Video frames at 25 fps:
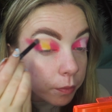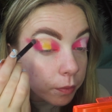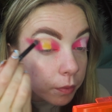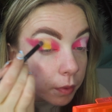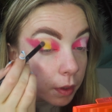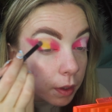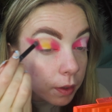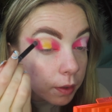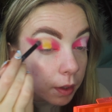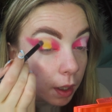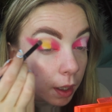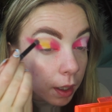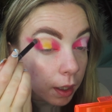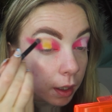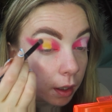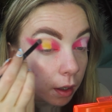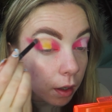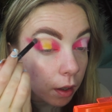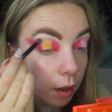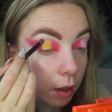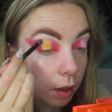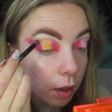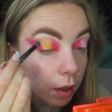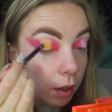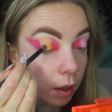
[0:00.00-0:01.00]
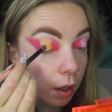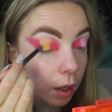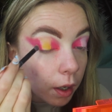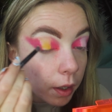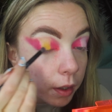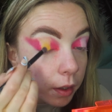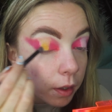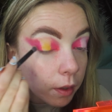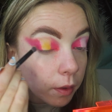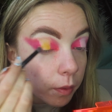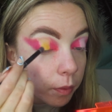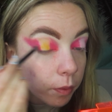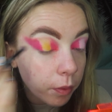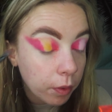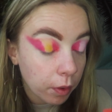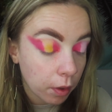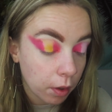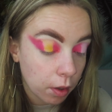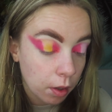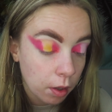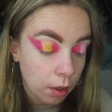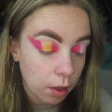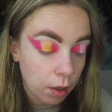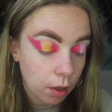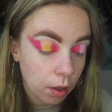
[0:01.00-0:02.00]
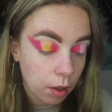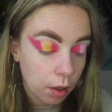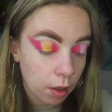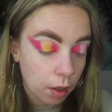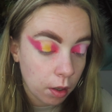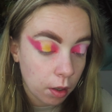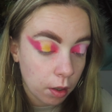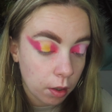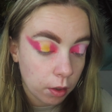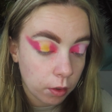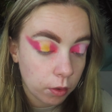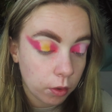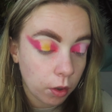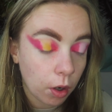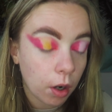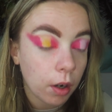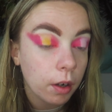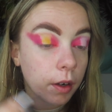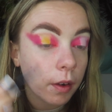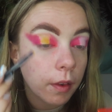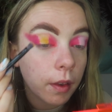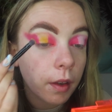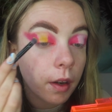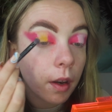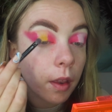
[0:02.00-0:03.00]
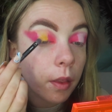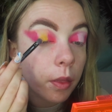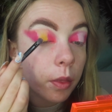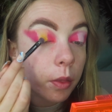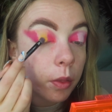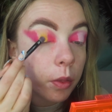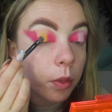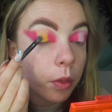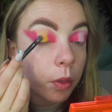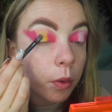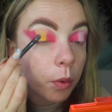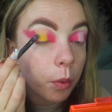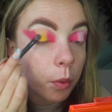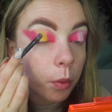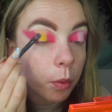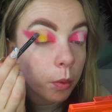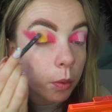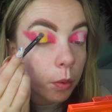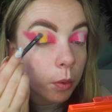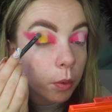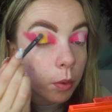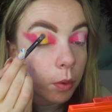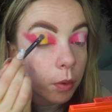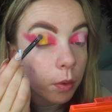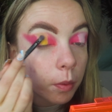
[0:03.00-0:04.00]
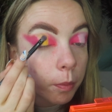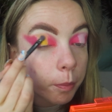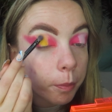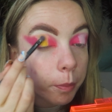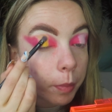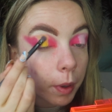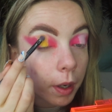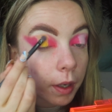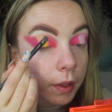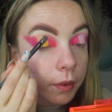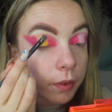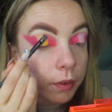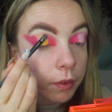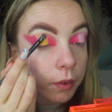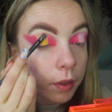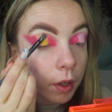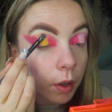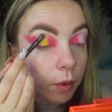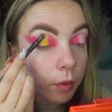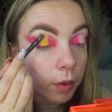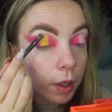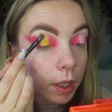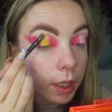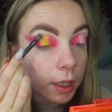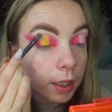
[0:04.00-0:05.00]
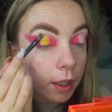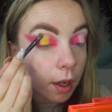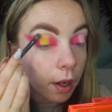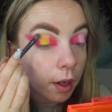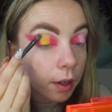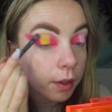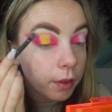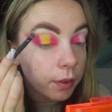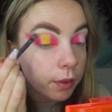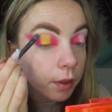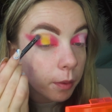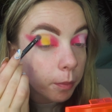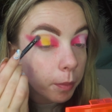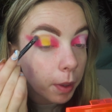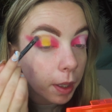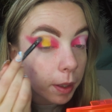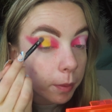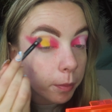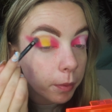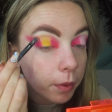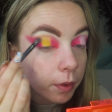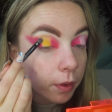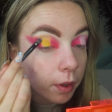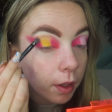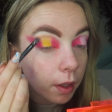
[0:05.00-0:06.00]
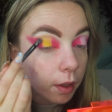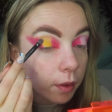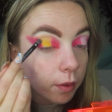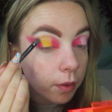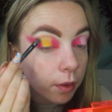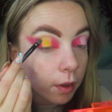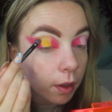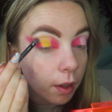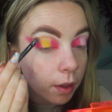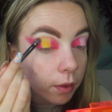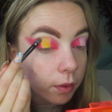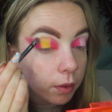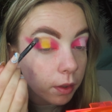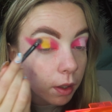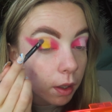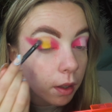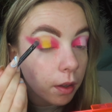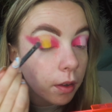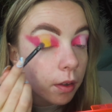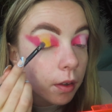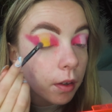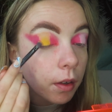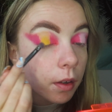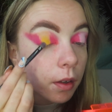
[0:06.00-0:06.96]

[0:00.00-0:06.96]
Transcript: It's like kind of darker than I thought, but it's still really nice and pigmented, so that's good.